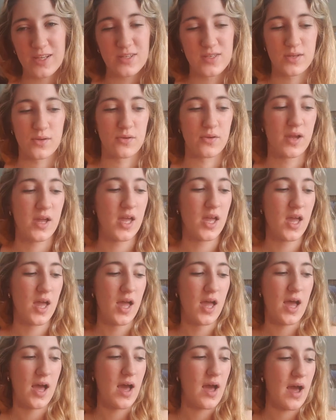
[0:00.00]
So
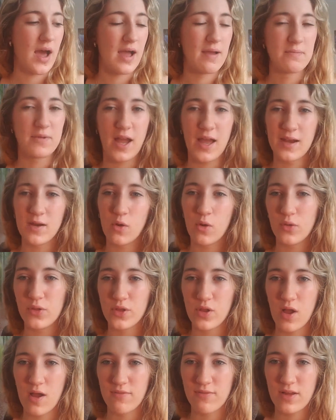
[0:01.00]
I'm kind of
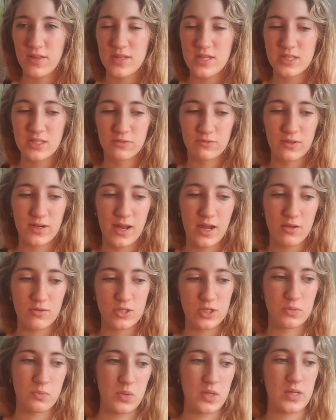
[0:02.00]
holding off on these for now
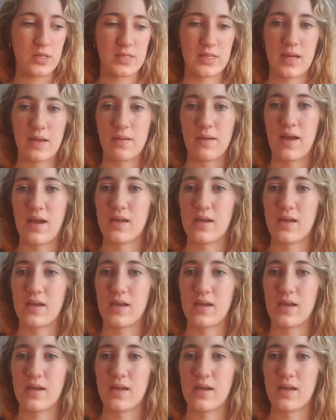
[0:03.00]
just because I,